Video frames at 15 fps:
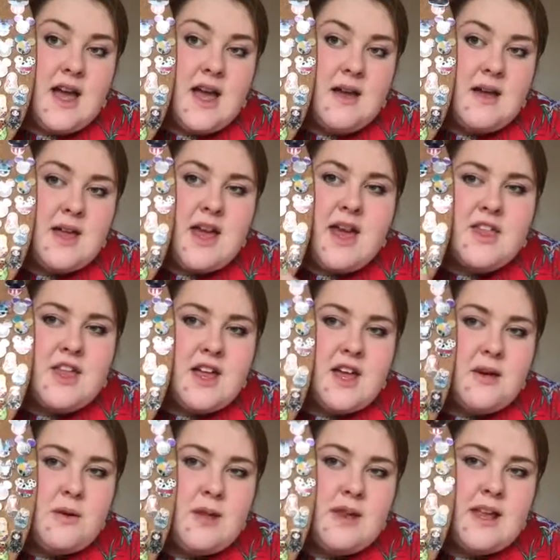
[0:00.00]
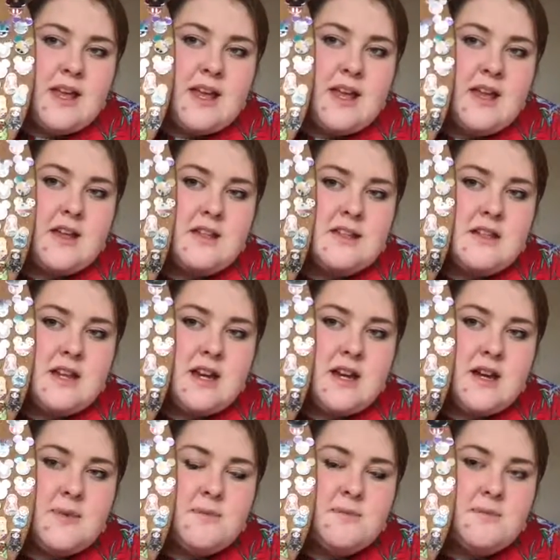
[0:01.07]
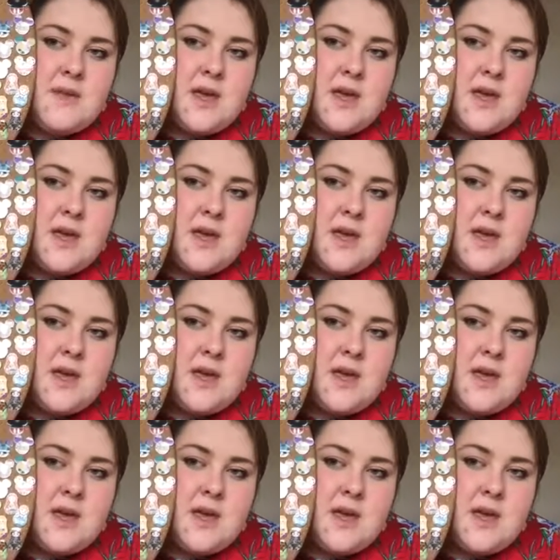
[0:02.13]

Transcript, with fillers: Uh, yeah, I think I quite like it because they're